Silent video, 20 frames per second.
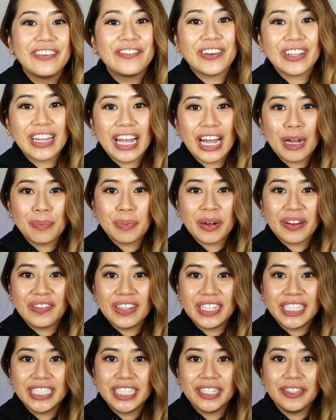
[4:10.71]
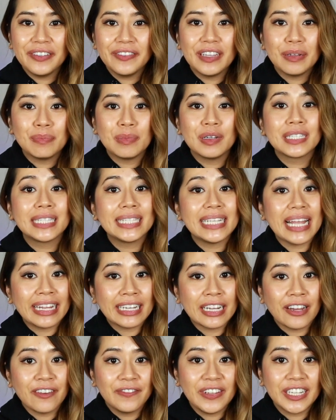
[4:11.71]
For the upper of the shoe, the most
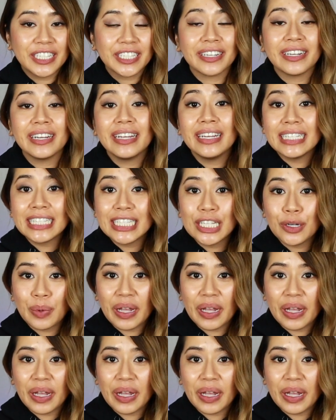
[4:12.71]
standout feature is the